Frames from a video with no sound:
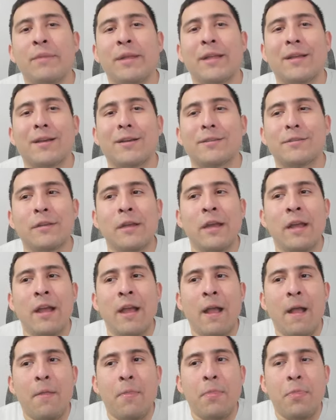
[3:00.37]
Because
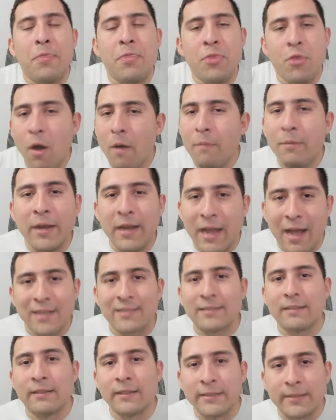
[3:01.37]
nobody
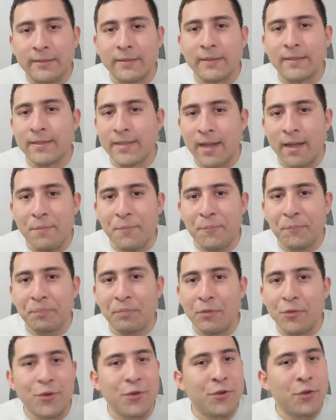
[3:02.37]
has listed them.
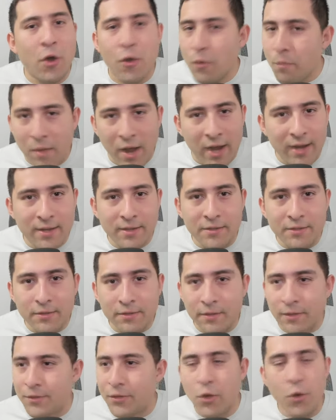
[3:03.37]
They're not on Binance.
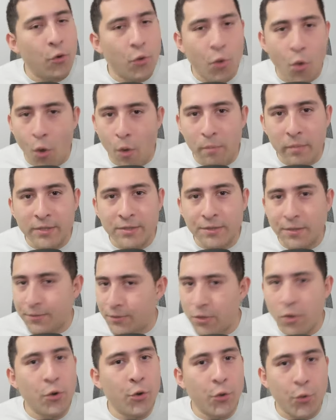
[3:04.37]
They're not on Coinbase. They're
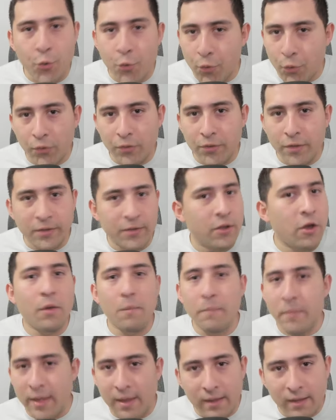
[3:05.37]
not on KuCoin. They're not
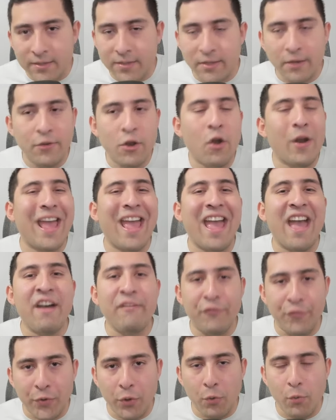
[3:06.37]
on BingX. They're not
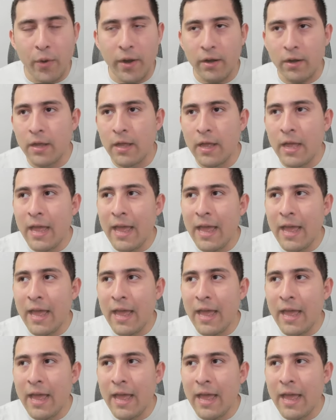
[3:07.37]
everywhere.